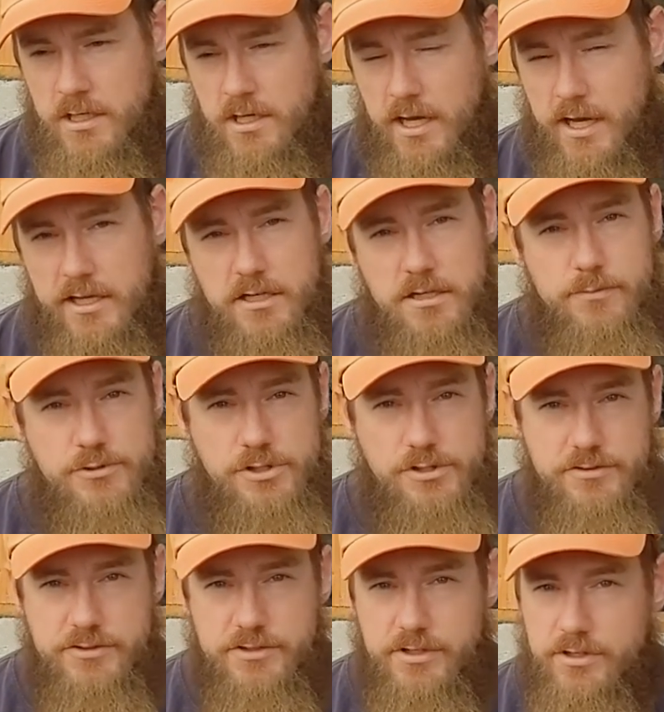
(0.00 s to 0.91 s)
I ended up
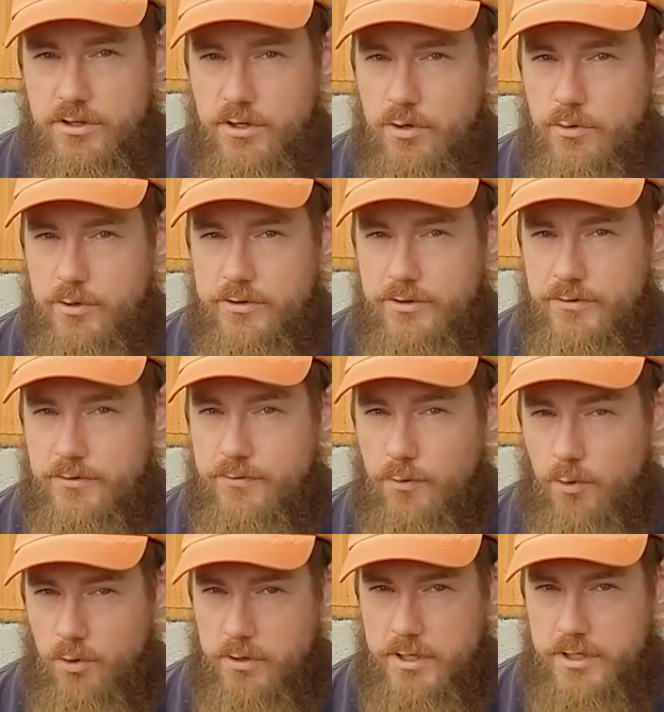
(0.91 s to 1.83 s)
choosing to go with a
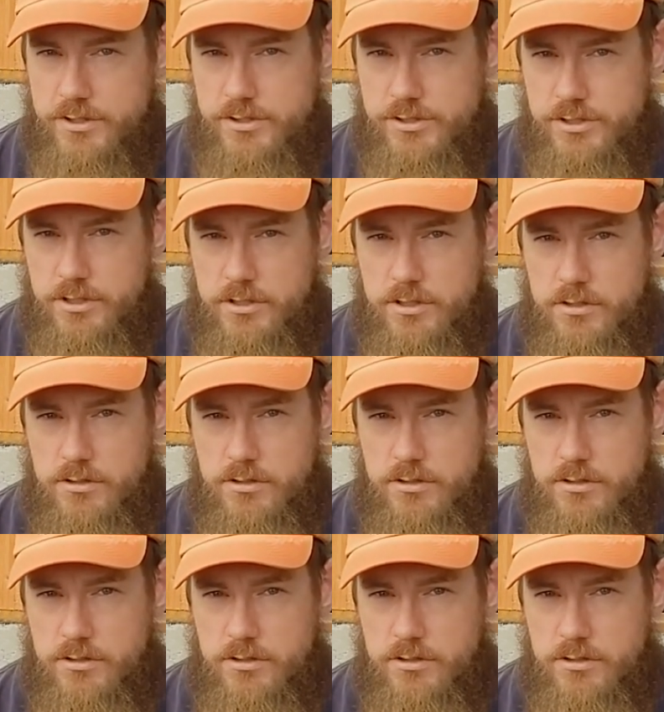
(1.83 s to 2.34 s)
4-inch